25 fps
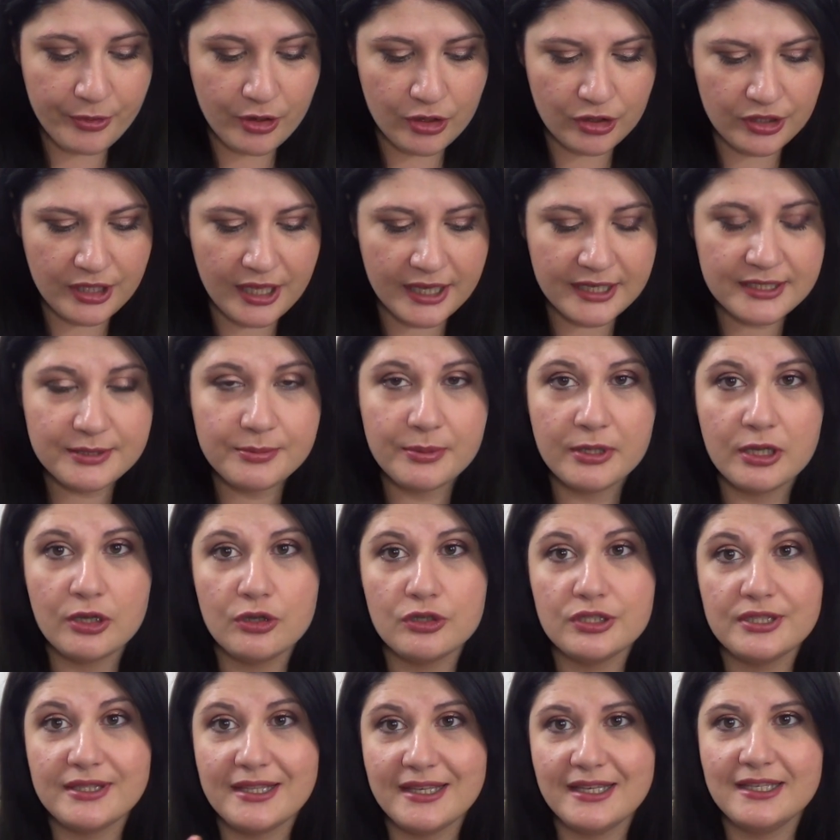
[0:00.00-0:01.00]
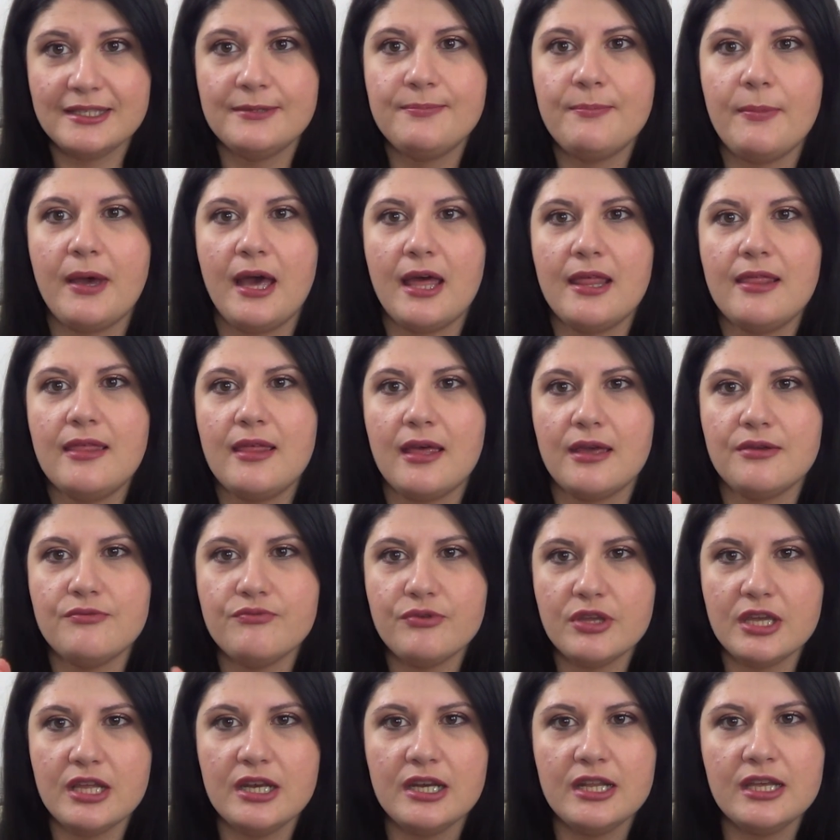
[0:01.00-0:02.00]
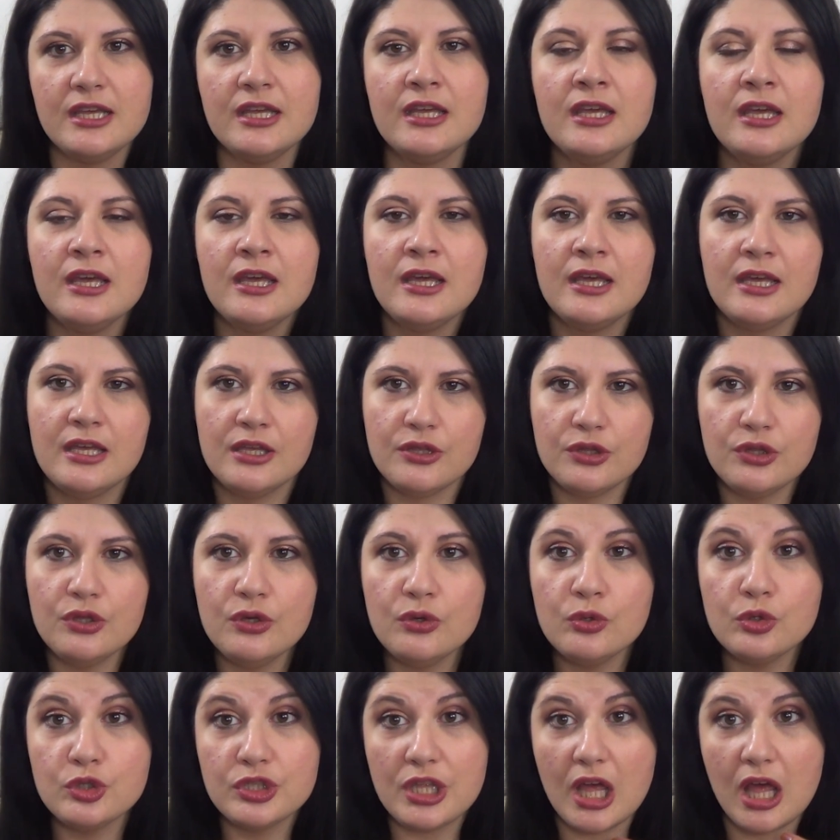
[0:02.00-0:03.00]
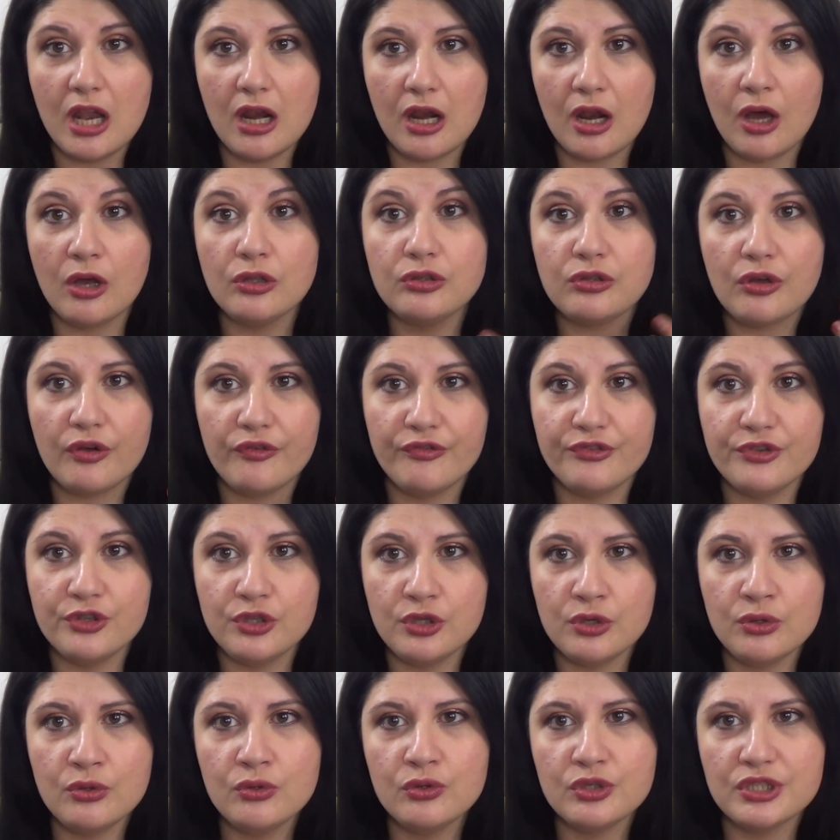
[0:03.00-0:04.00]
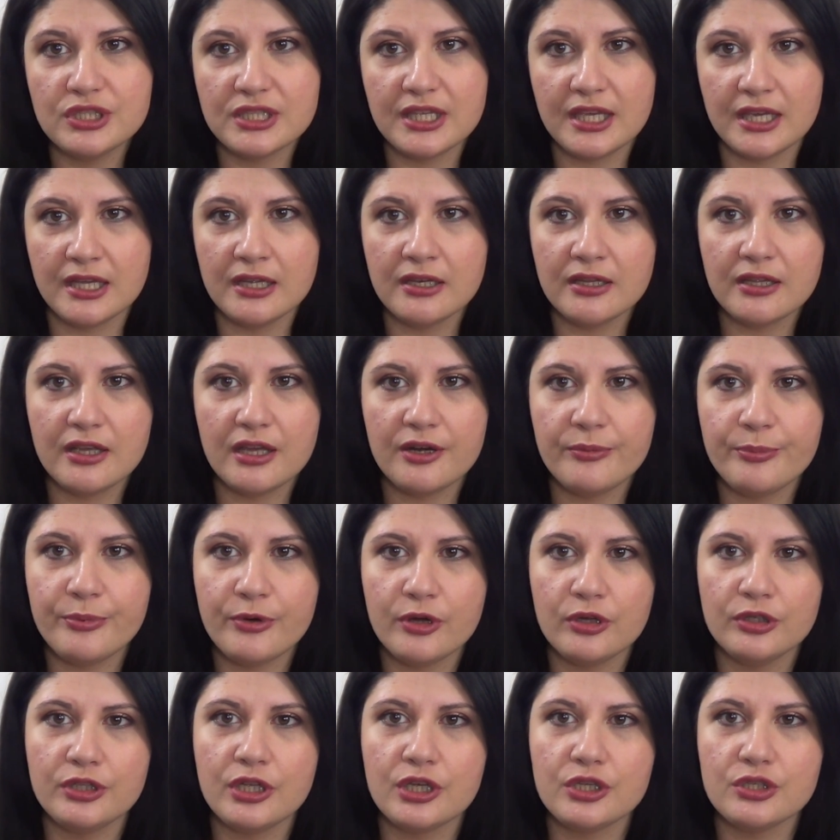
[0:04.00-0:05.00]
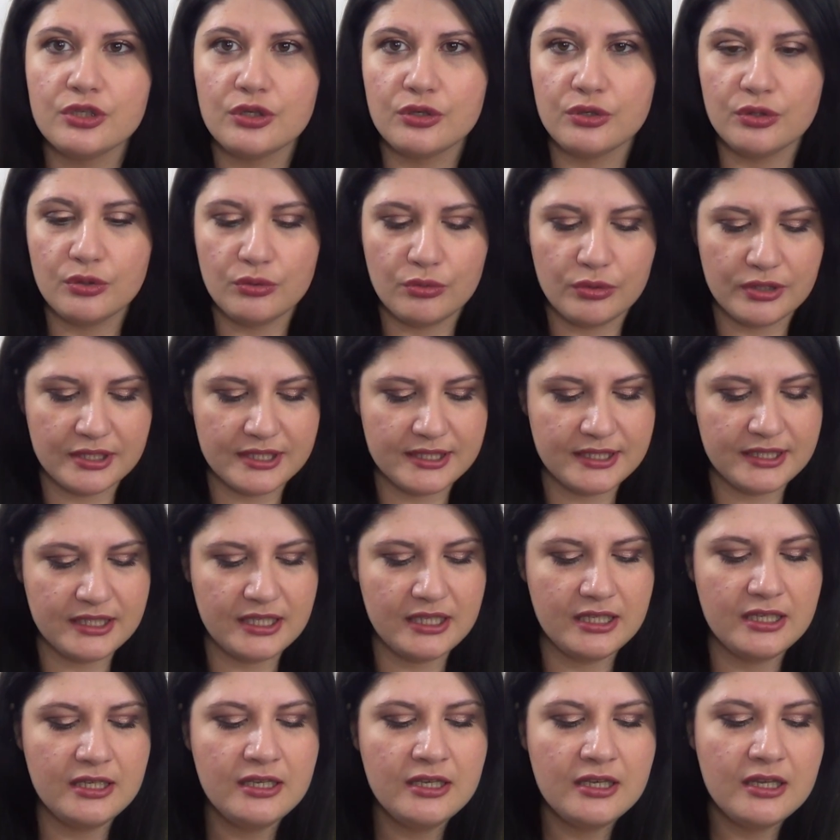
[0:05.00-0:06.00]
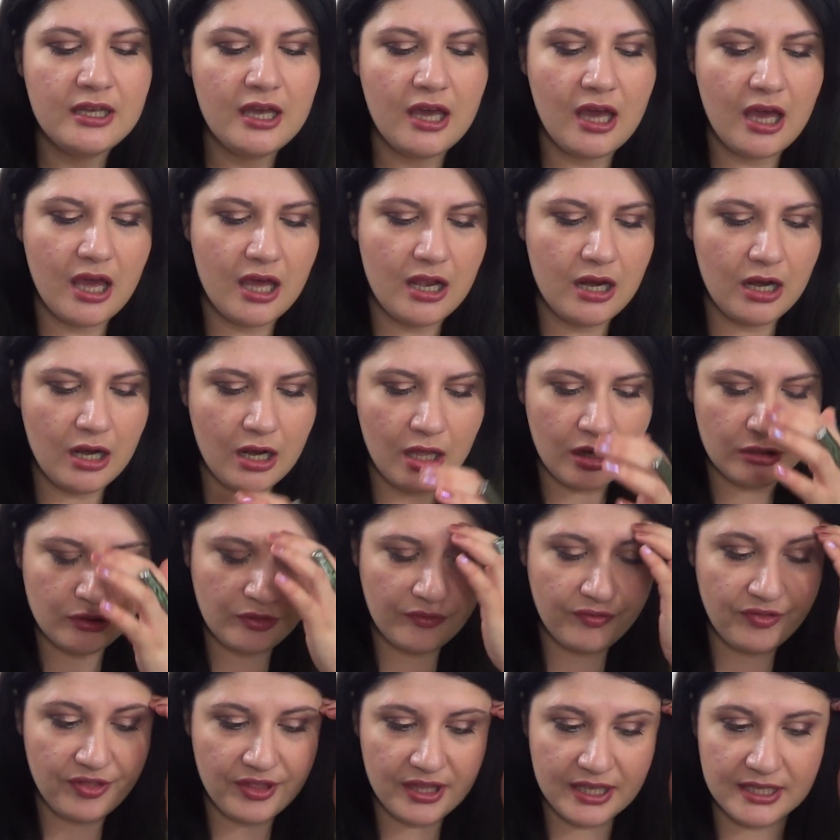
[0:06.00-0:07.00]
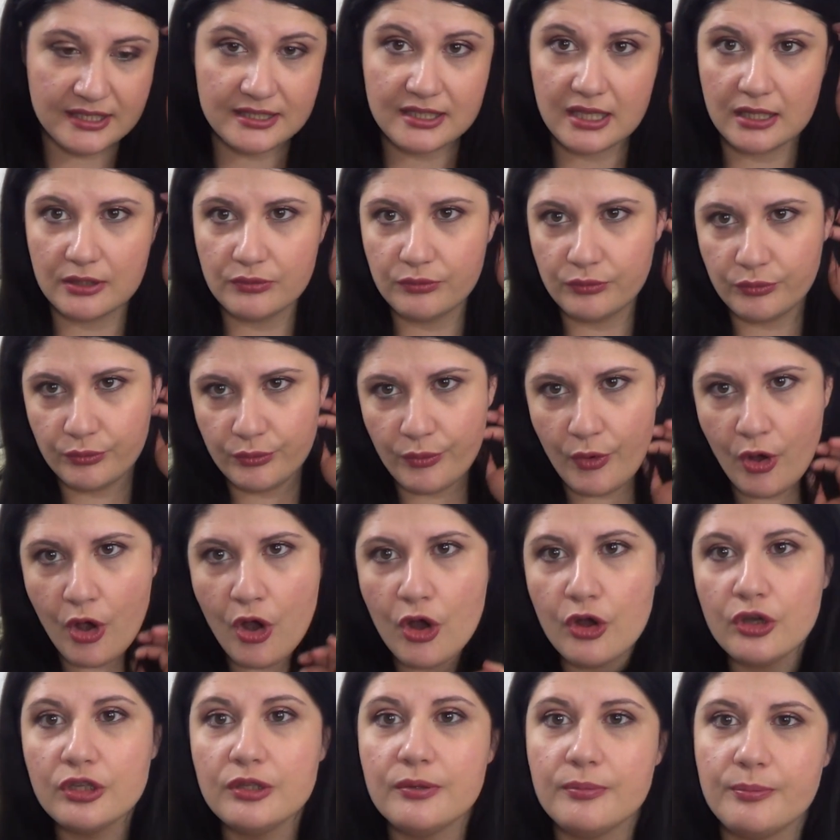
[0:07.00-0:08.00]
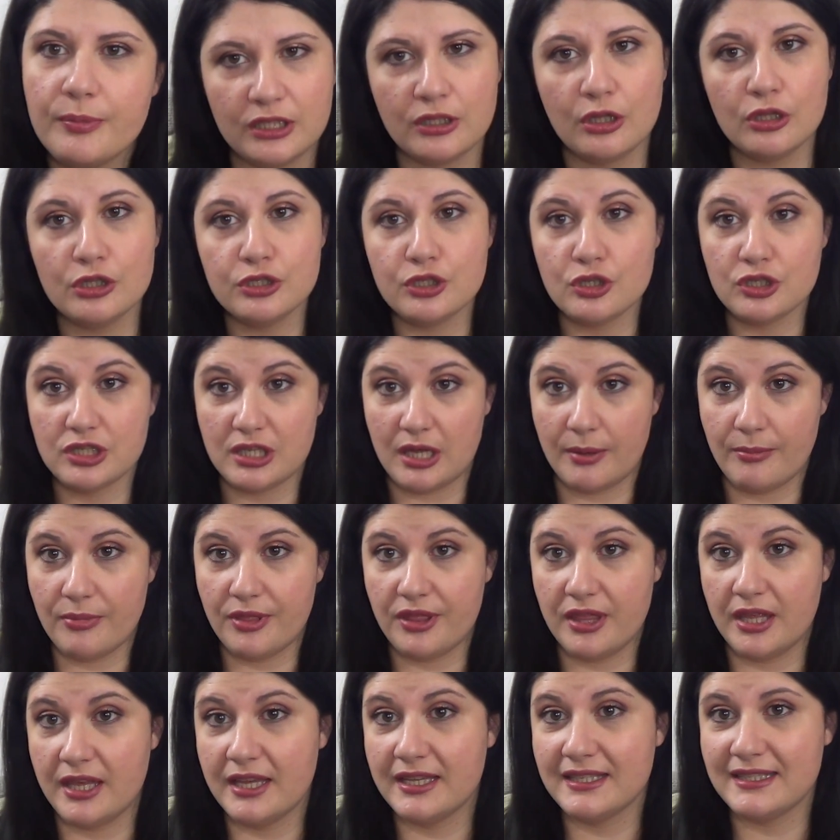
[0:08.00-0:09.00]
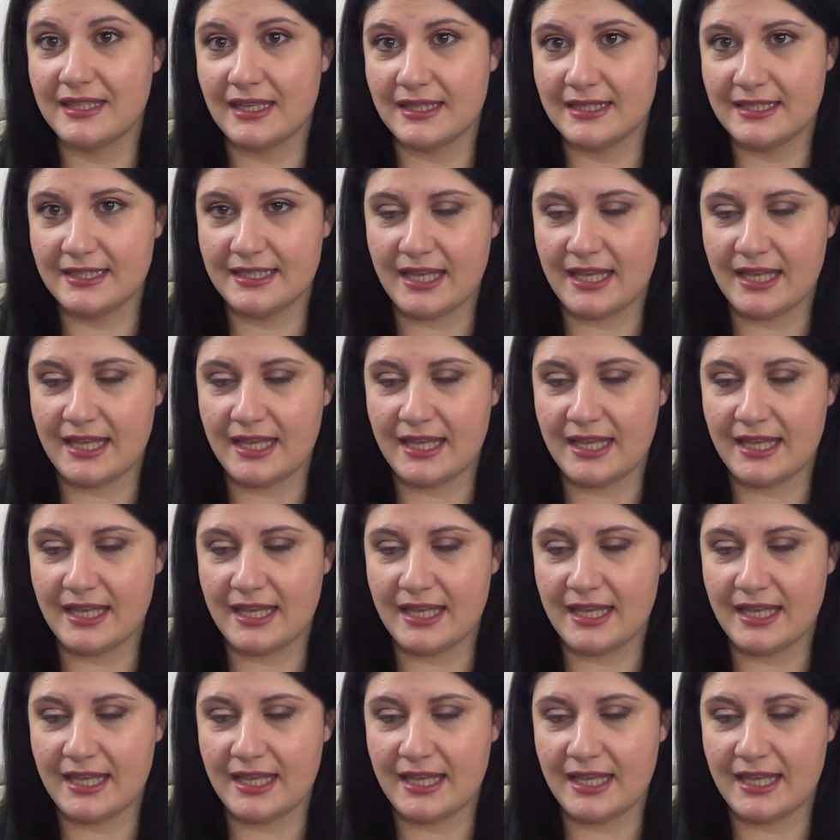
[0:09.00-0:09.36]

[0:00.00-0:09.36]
products because this month I really used a lot of new skincare products, so you will see a lot of things that rocked but also some things that